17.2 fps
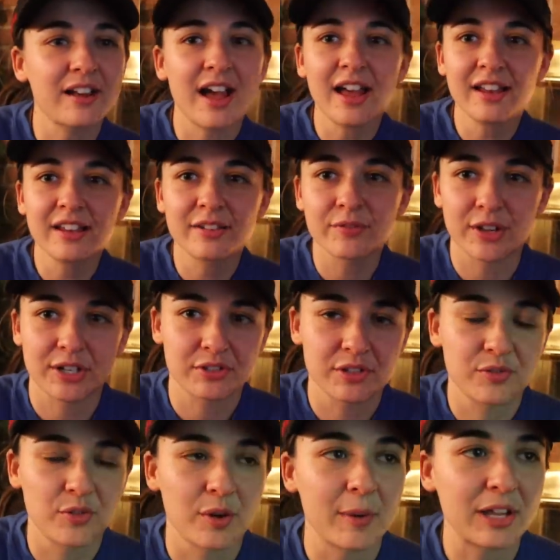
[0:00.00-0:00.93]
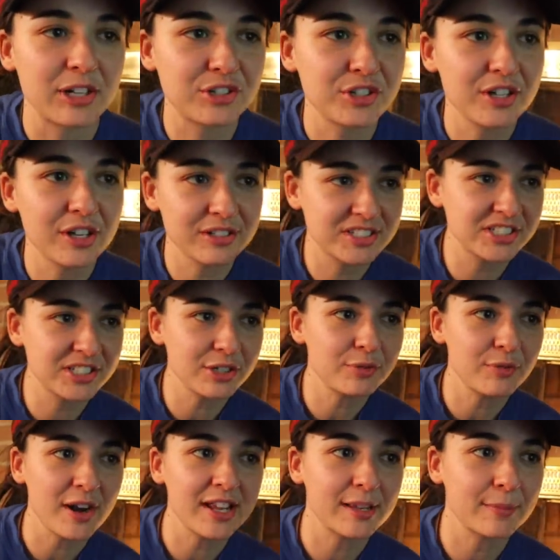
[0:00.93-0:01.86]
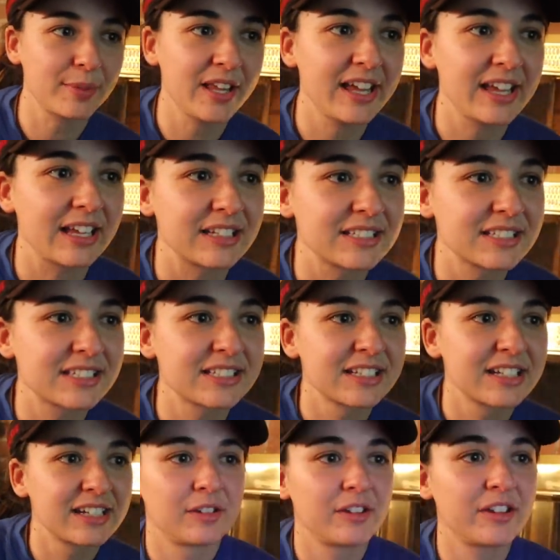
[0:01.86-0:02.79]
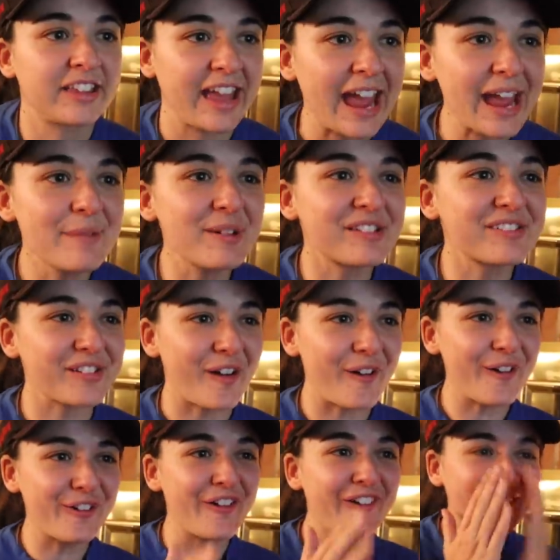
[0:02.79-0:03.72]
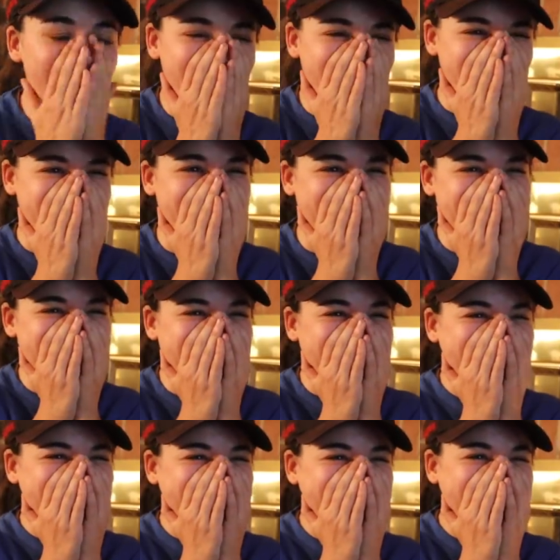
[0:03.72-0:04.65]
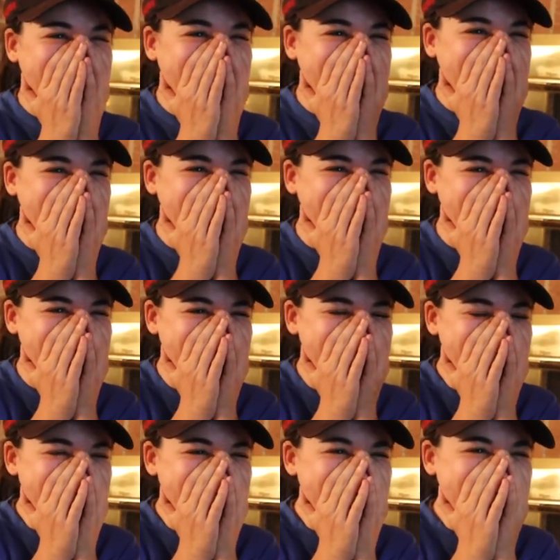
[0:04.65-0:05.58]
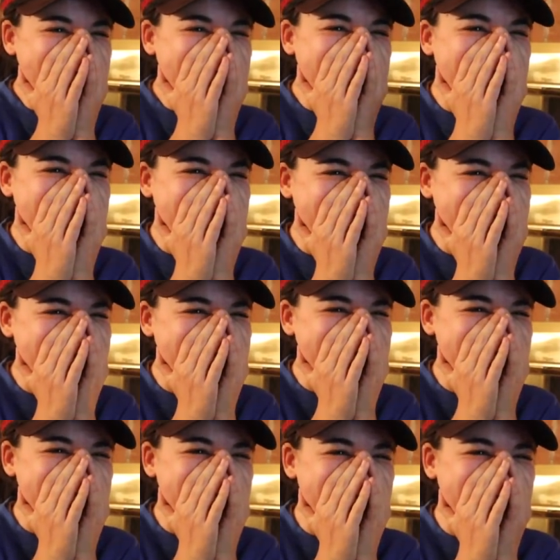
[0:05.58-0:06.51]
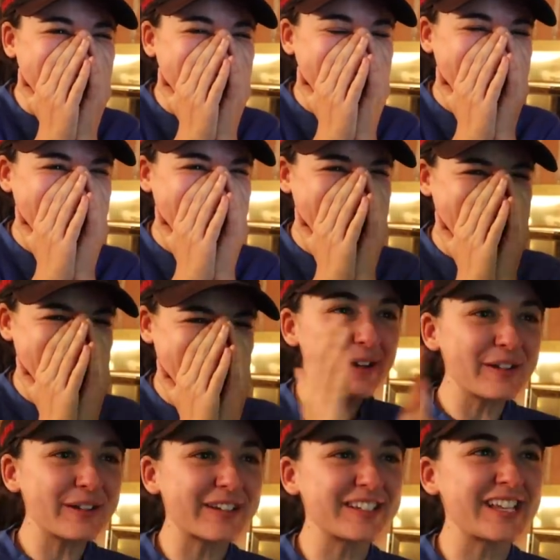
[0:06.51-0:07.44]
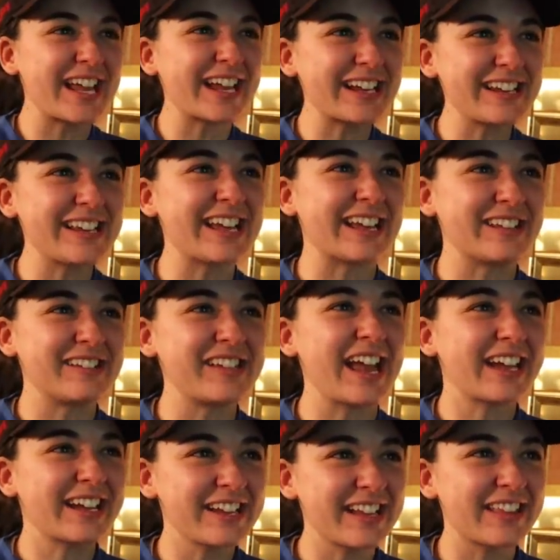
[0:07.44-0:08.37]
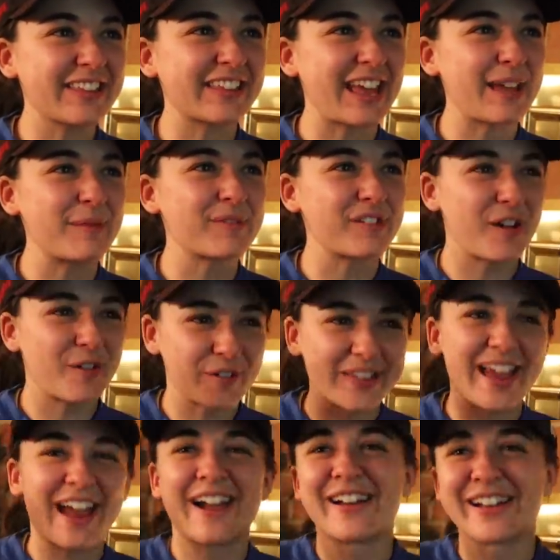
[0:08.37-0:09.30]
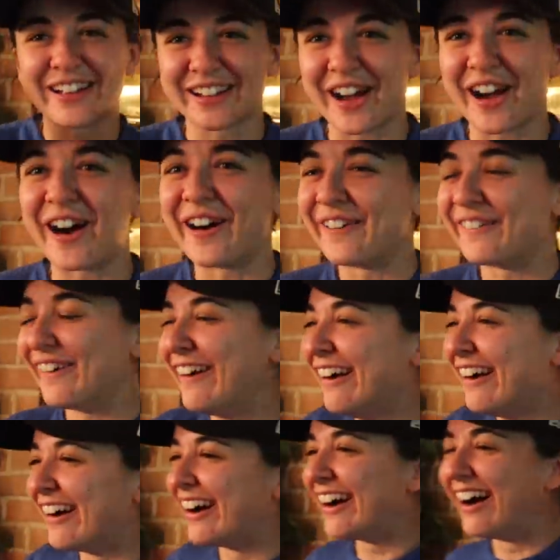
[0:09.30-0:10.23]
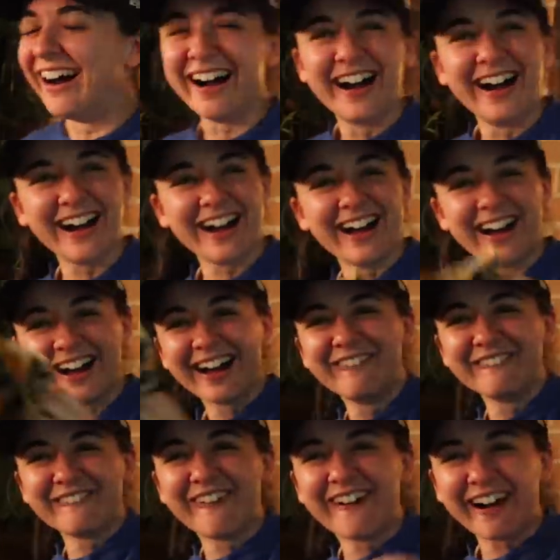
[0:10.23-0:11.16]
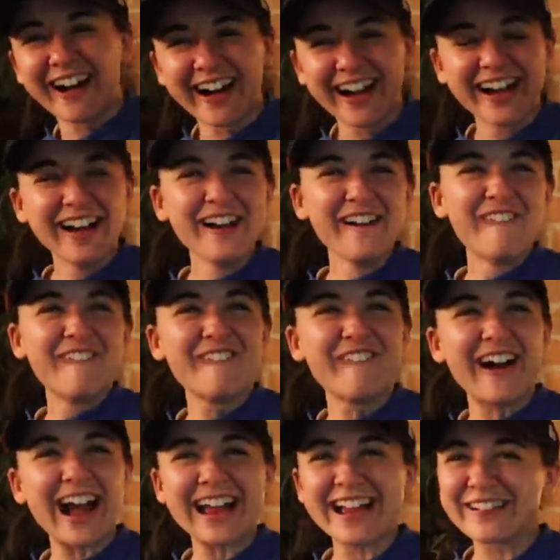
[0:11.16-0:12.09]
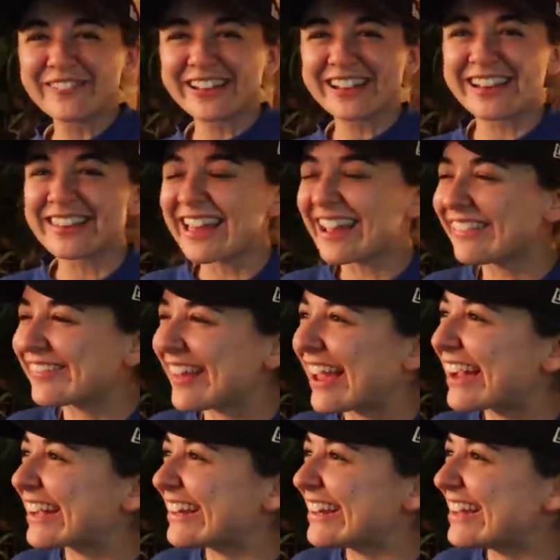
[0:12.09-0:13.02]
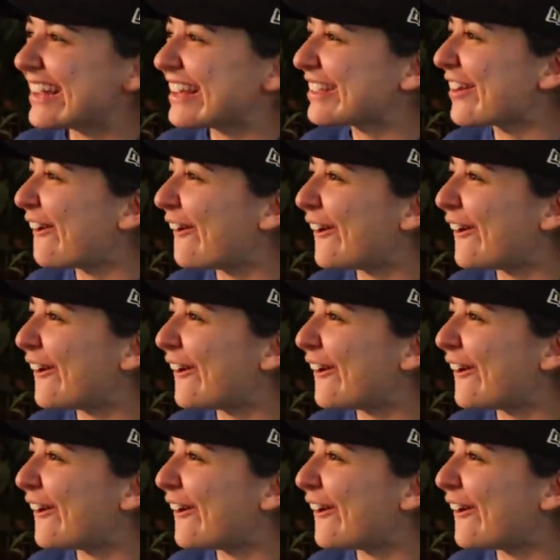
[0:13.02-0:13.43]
not in victory formation. They're still running plays. The game is over! Oh my god! What are you doing? Oh, you can take a knee. Take a knee, the game's over. There you go. Why would they take a knee